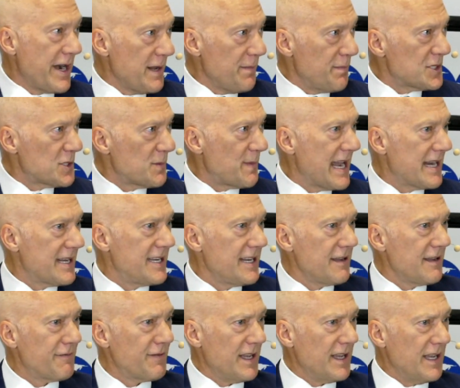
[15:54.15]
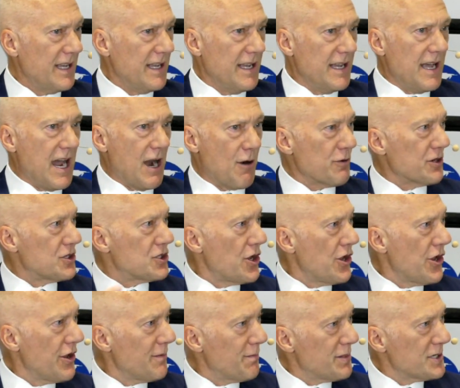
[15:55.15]
perspective, a
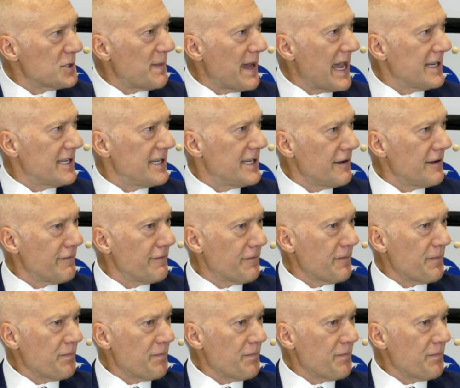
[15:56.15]
return perspective?